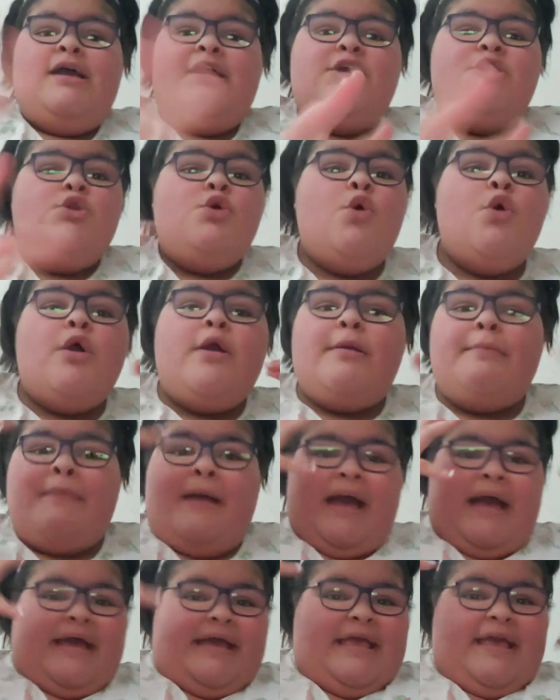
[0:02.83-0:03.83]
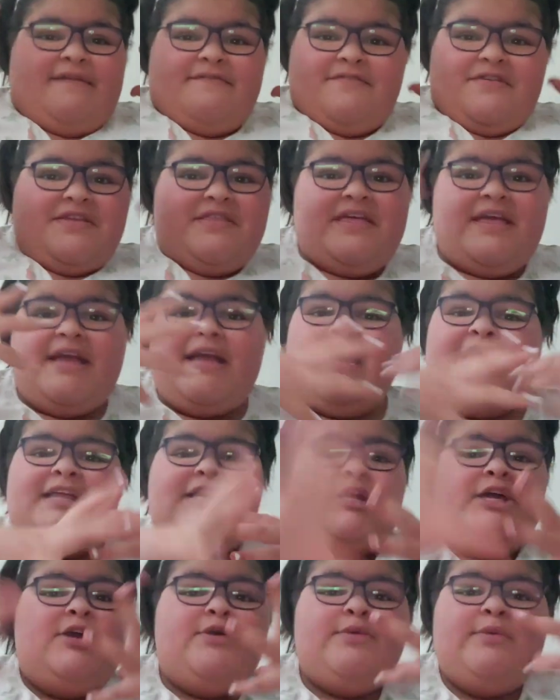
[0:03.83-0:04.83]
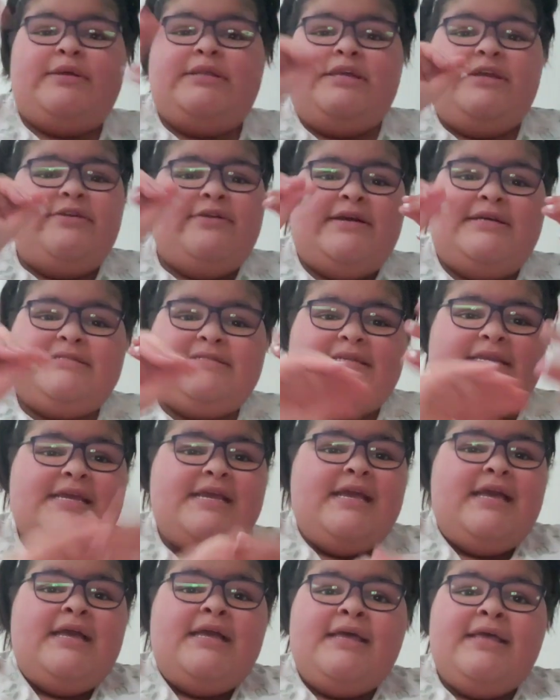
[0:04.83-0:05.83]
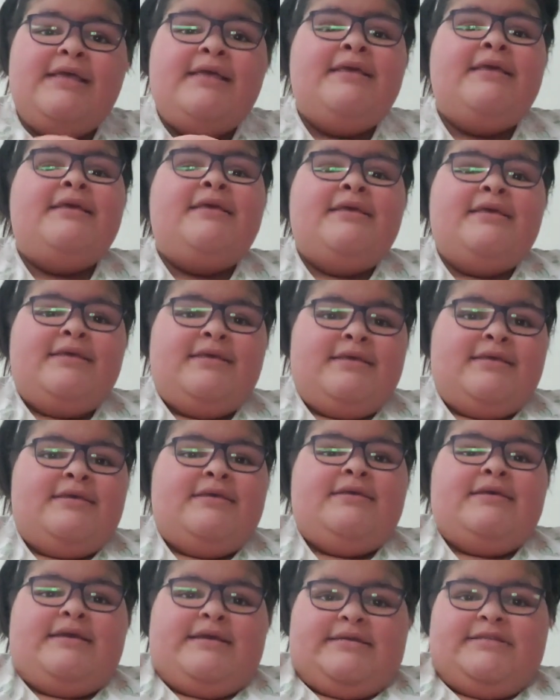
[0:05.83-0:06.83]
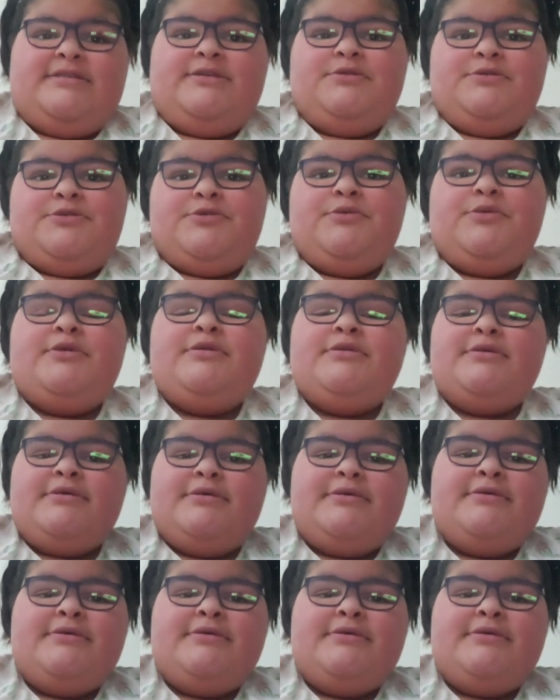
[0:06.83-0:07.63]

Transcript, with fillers: Ignore my everything, I look really crusty, as usual.